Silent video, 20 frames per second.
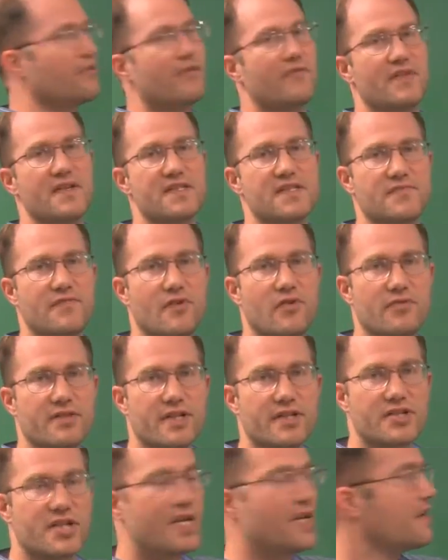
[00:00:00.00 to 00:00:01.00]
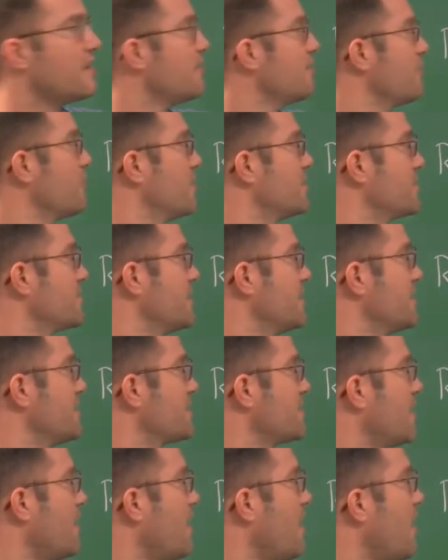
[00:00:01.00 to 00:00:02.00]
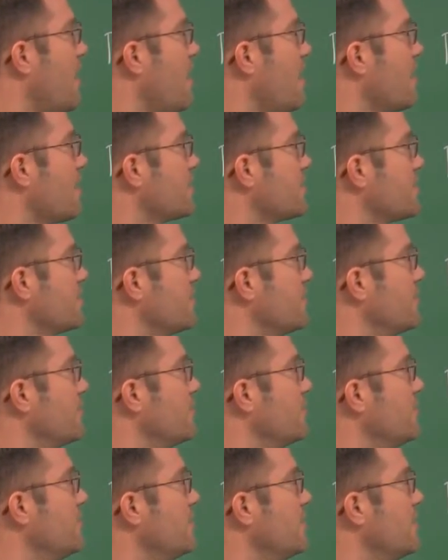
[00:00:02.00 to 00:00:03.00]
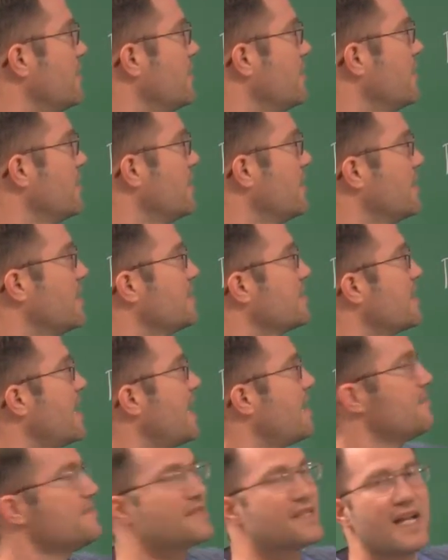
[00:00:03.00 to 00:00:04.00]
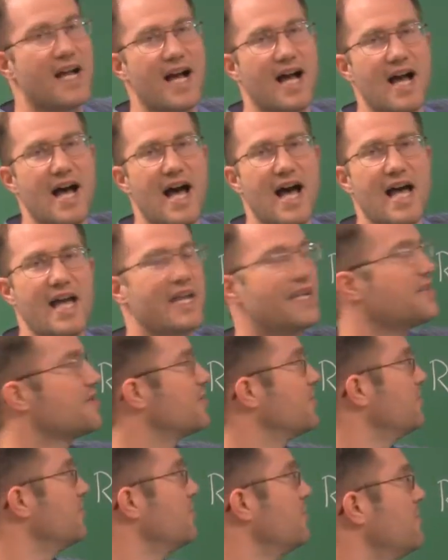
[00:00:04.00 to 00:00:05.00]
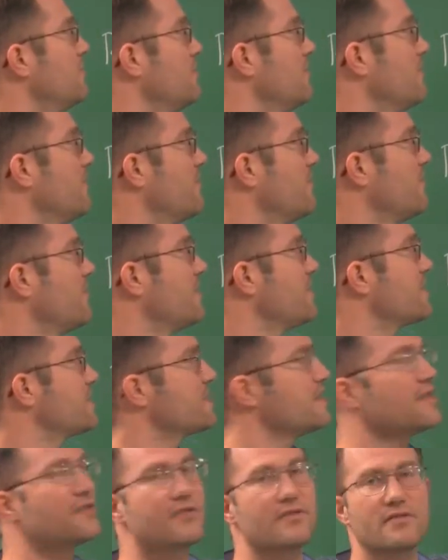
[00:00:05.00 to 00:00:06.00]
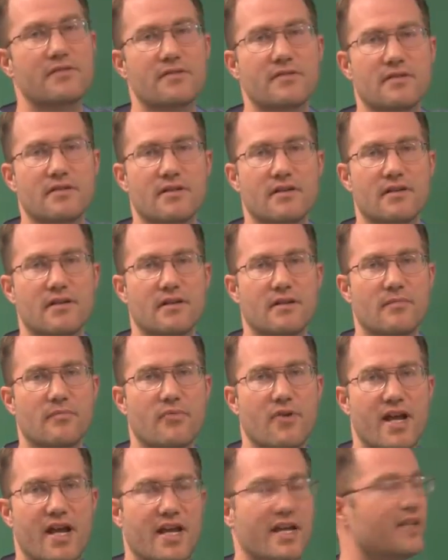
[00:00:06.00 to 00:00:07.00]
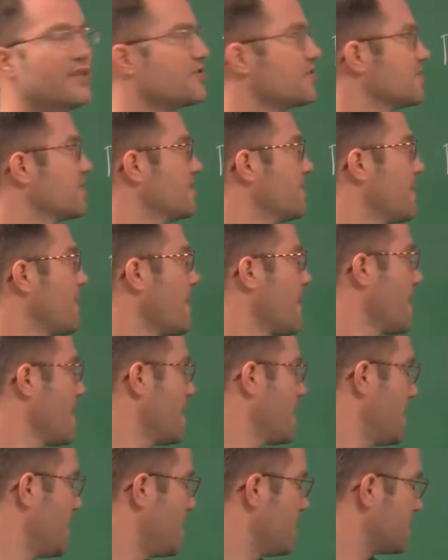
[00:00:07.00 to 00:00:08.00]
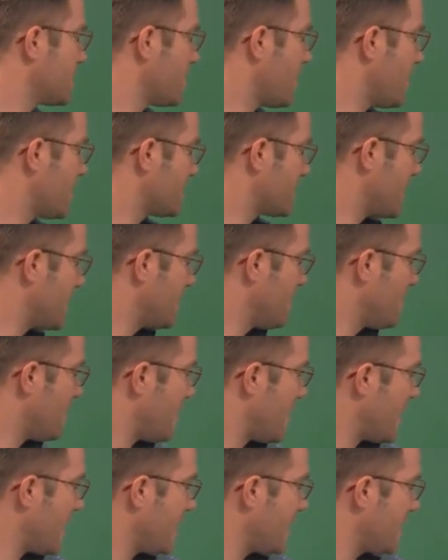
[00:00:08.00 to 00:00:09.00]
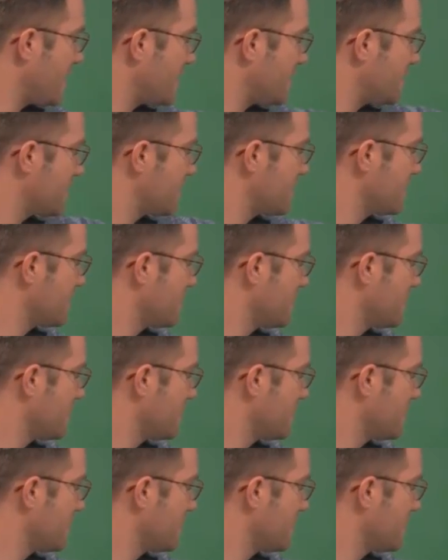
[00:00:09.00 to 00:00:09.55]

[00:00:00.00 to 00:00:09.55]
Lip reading: of this voltage here, which is R2 times I2, the center branch. And so I'll say minus